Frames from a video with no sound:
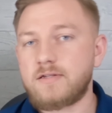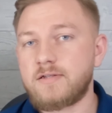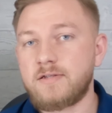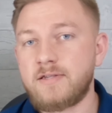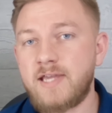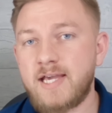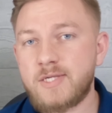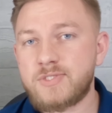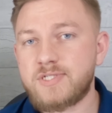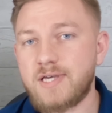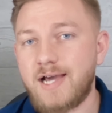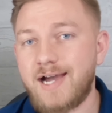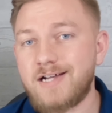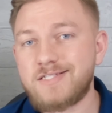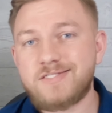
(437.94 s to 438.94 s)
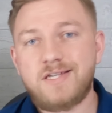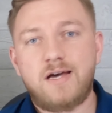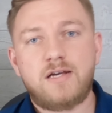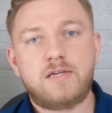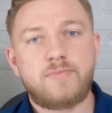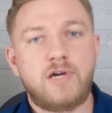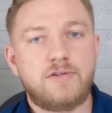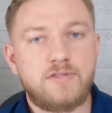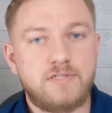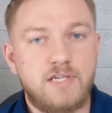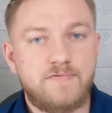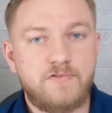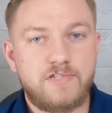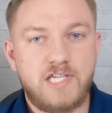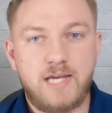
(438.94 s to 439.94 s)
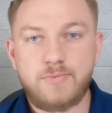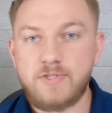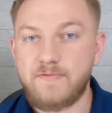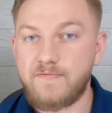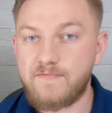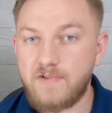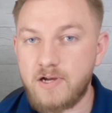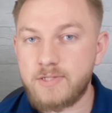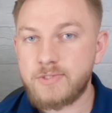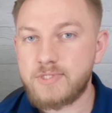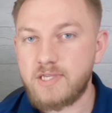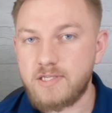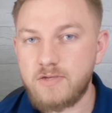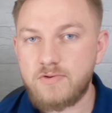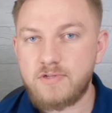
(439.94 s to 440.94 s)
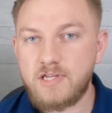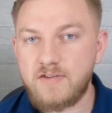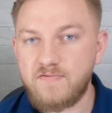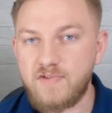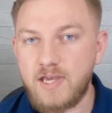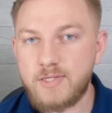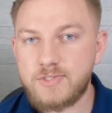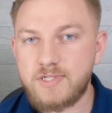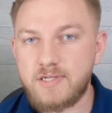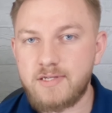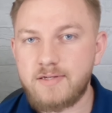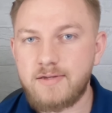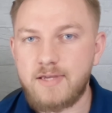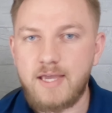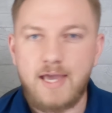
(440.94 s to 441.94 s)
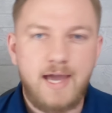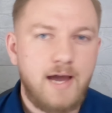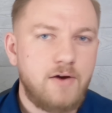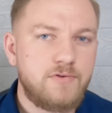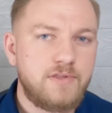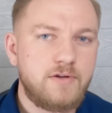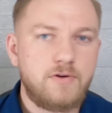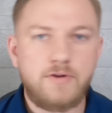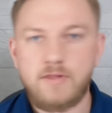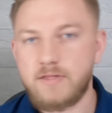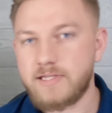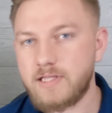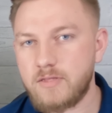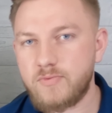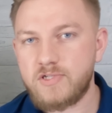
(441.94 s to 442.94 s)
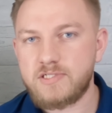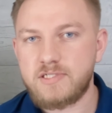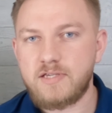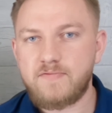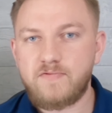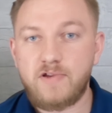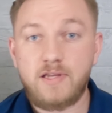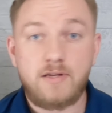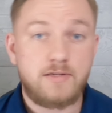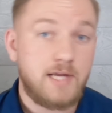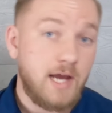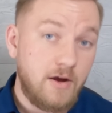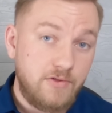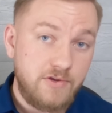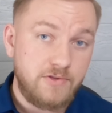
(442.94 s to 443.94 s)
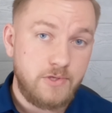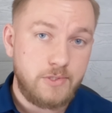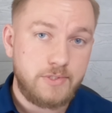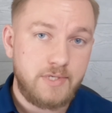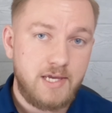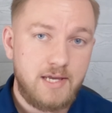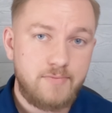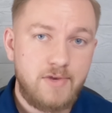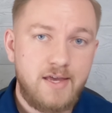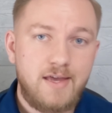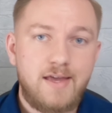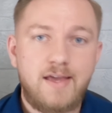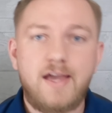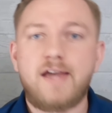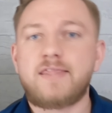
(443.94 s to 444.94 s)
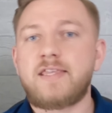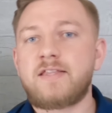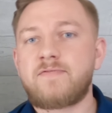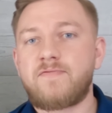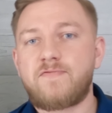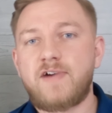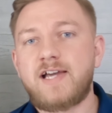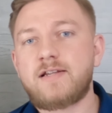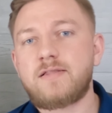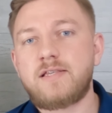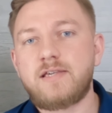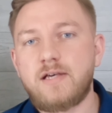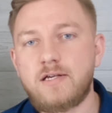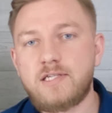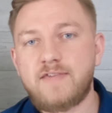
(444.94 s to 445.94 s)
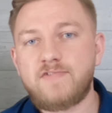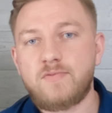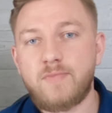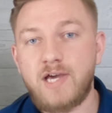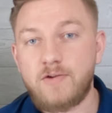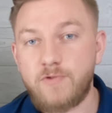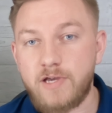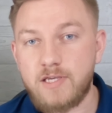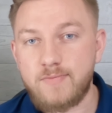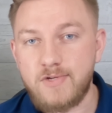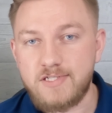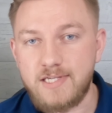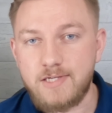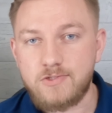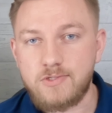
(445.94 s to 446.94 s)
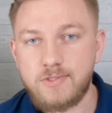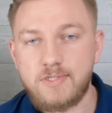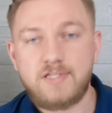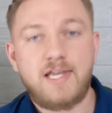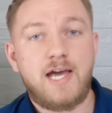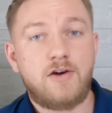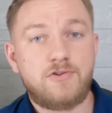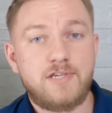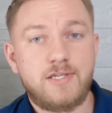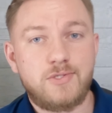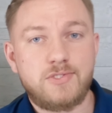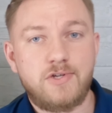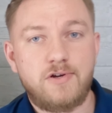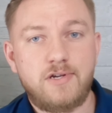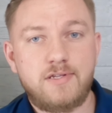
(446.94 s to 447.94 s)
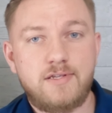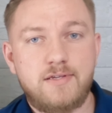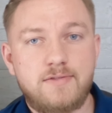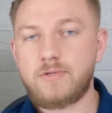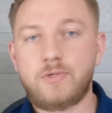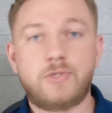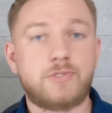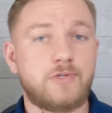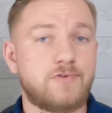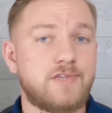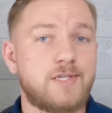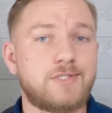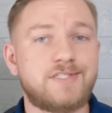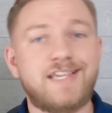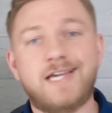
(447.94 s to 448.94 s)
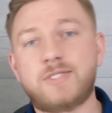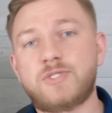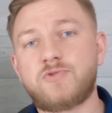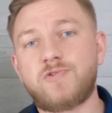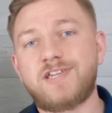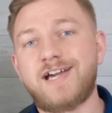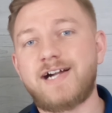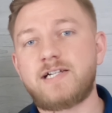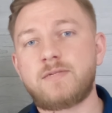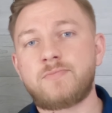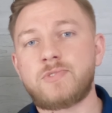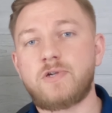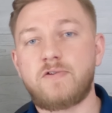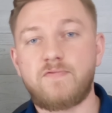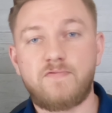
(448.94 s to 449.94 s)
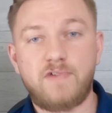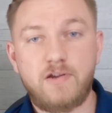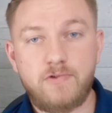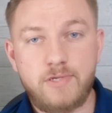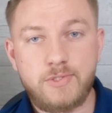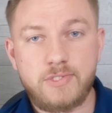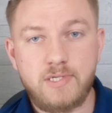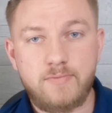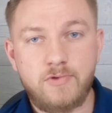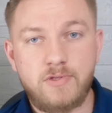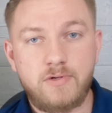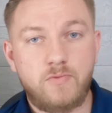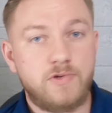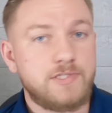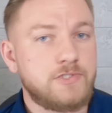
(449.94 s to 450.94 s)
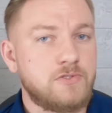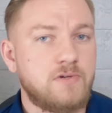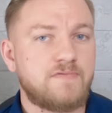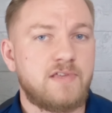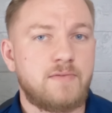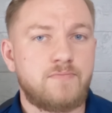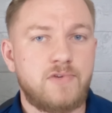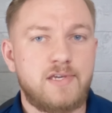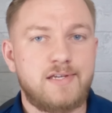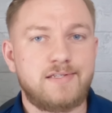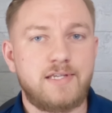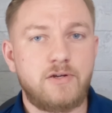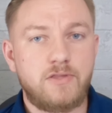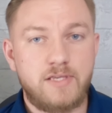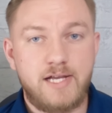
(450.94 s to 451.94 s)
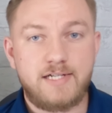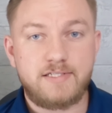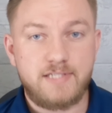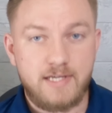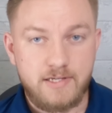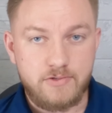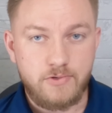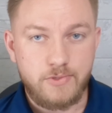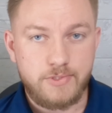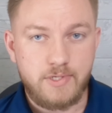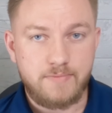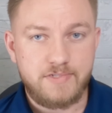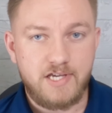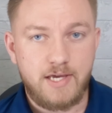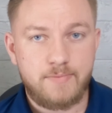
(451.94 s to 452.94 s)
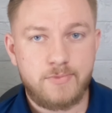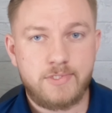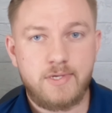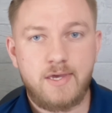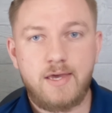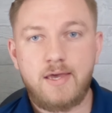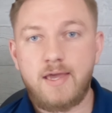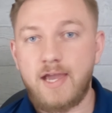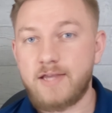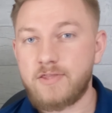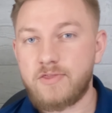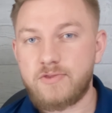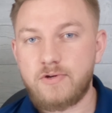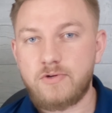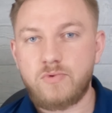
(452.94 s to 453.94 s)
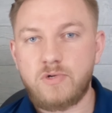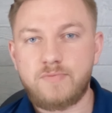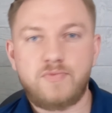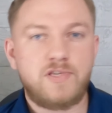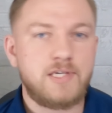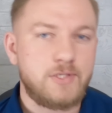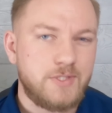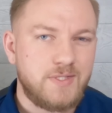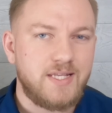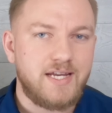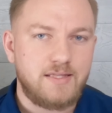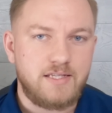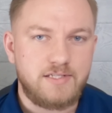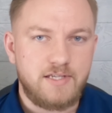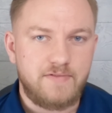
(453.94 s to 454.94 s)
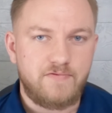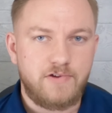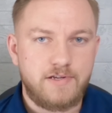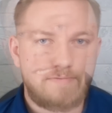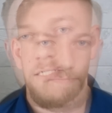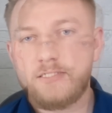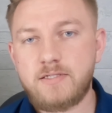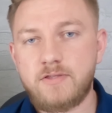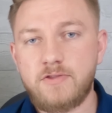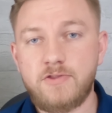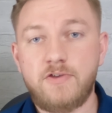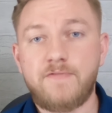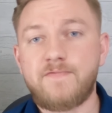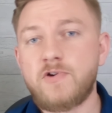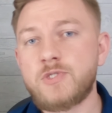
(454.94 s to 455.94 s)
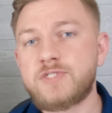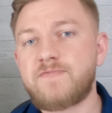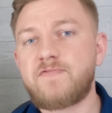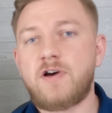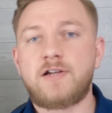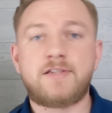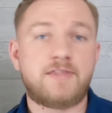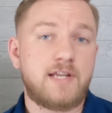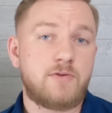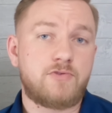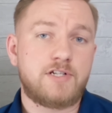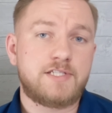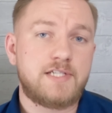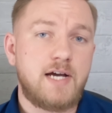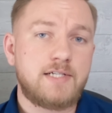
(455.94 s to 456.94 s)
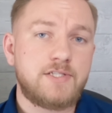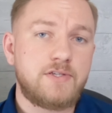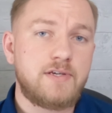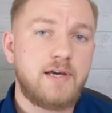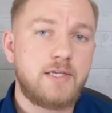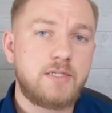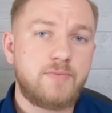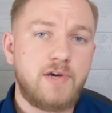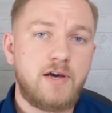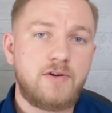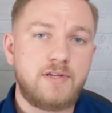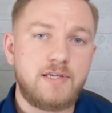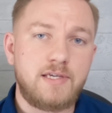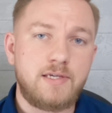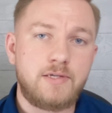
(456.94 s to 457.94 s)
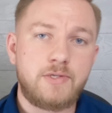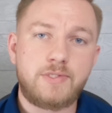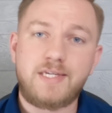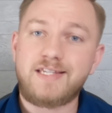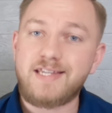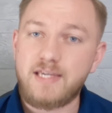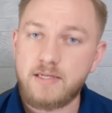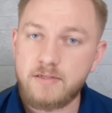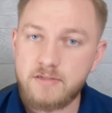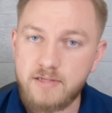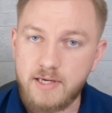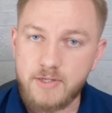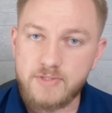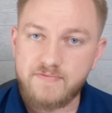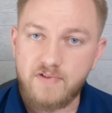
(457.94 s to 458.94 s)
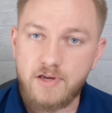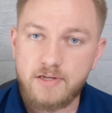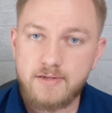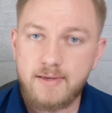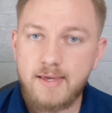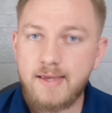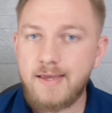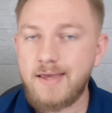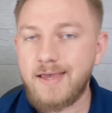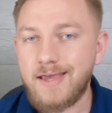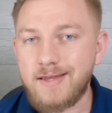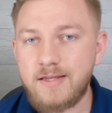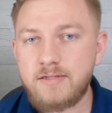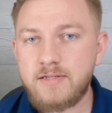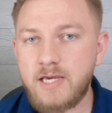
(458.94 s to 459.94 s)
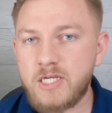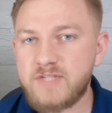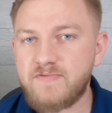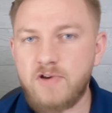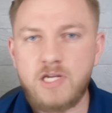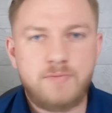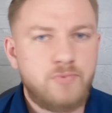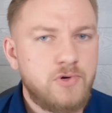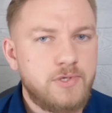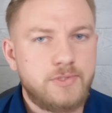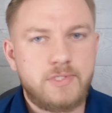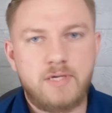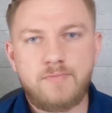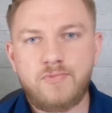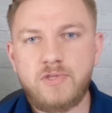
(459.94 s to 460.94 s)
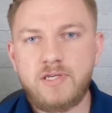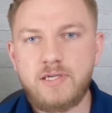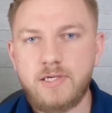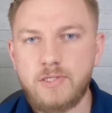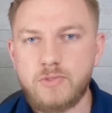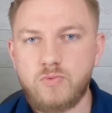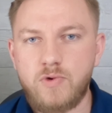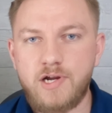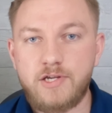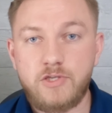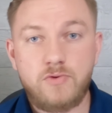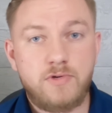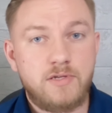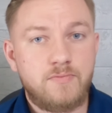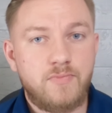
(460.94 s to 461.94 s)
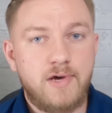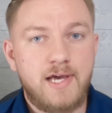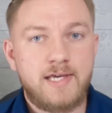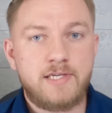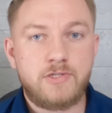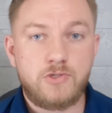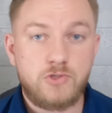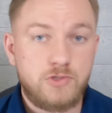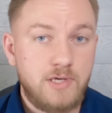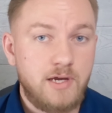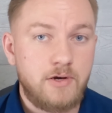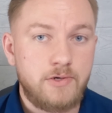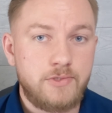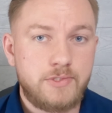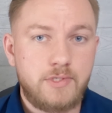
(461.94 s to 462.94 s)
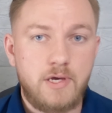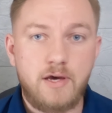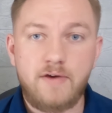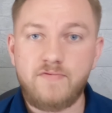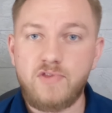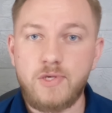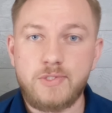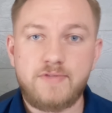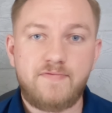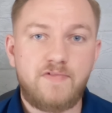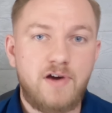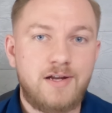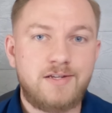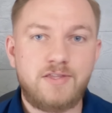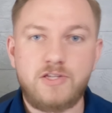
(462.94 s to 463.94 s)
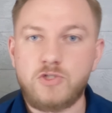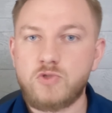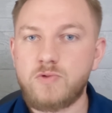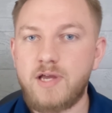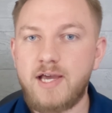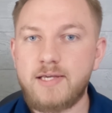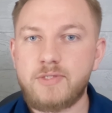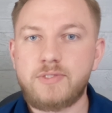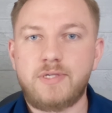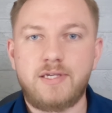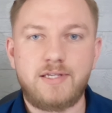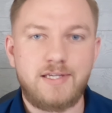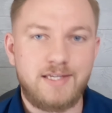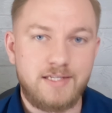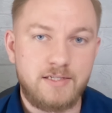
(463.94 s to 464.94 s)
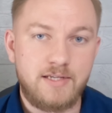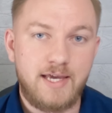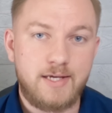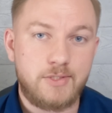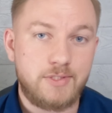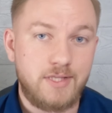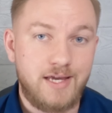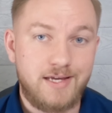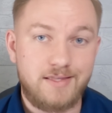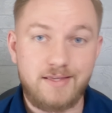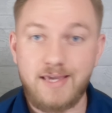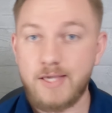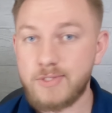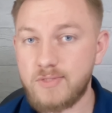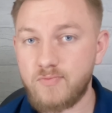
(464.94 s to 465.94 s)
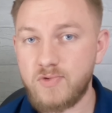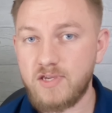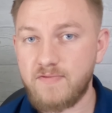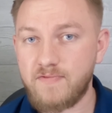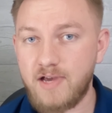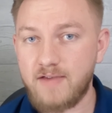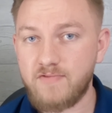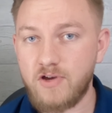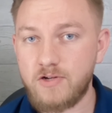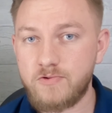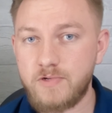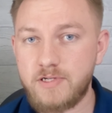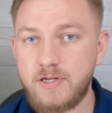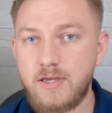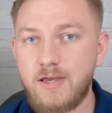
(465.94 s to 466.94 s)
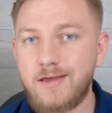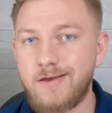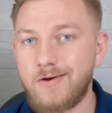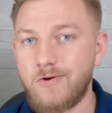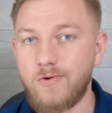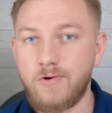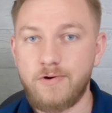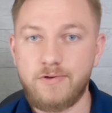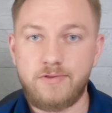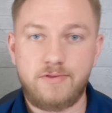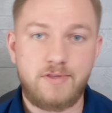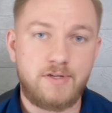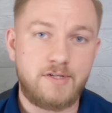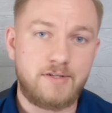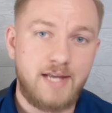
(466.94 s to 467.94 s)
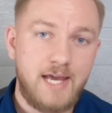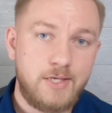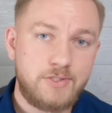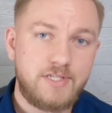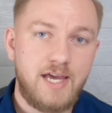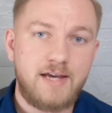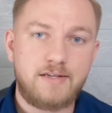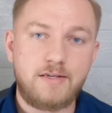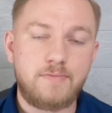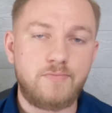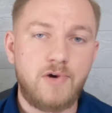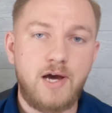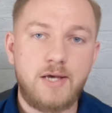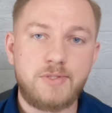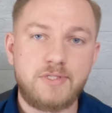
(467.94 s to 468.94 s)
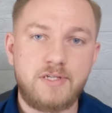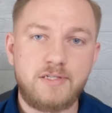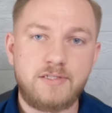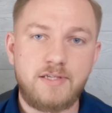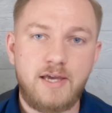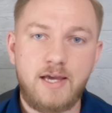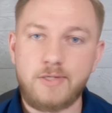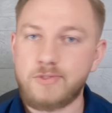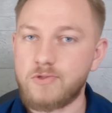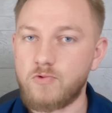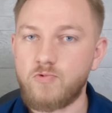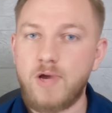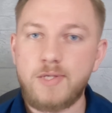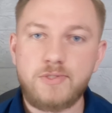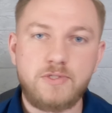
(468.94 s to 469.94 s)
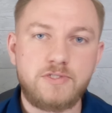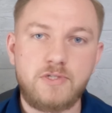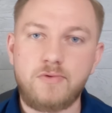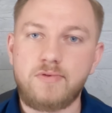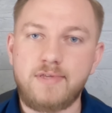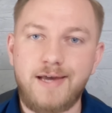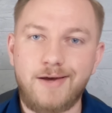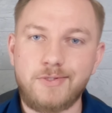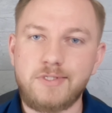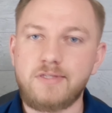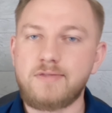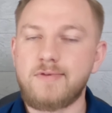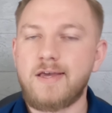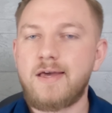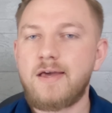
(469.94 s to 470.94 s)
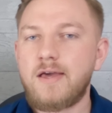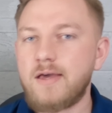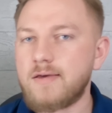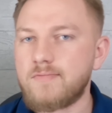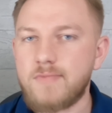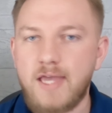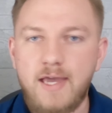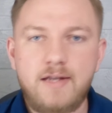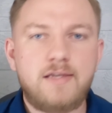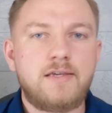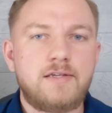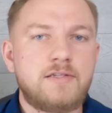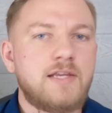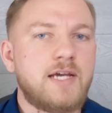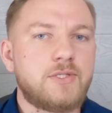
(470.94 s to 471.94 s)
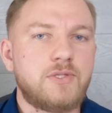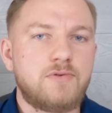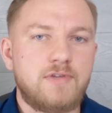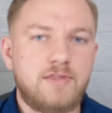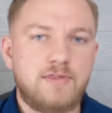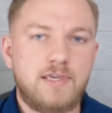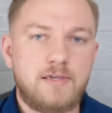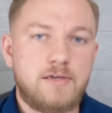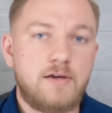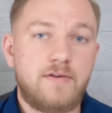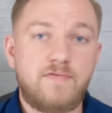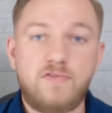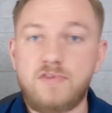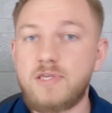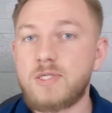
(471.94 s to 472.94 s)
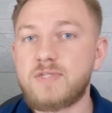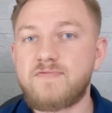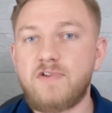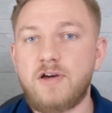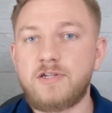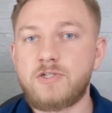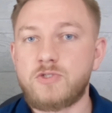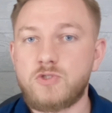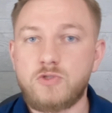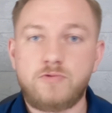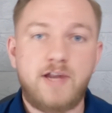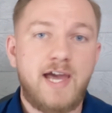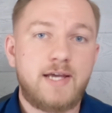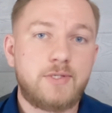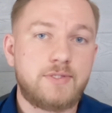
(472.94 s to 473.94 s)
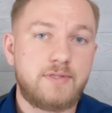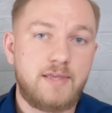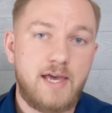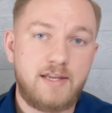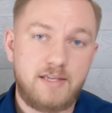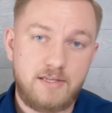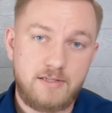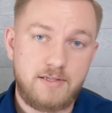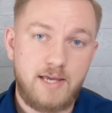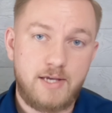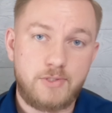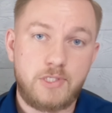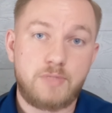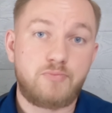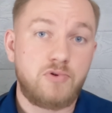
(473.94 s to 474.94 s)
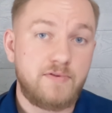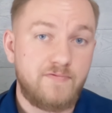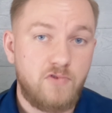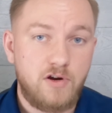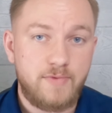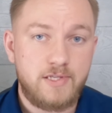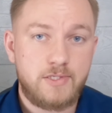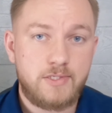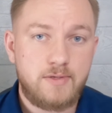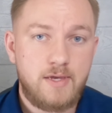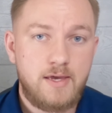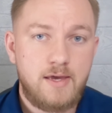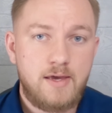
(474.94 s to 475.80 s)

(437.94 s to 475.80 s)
Next, I'll talk about the different types of funds that you can invest in, how they're a little bit different and how they're the same. And then finally, I'll give you my recommendations on how to get started. So these next three items are very similar, with two of them being nearly identical sometimes, and the third one being slightly different. The first fund that I want to talk to you guys about is an index fund. An index fund, put simply, is where you can buy shares of this fund that tracks an index like the S&P 500 or the NASDAQ Composite Index or the Russell 2000, any index you can think of. This fund tracks that index's performance.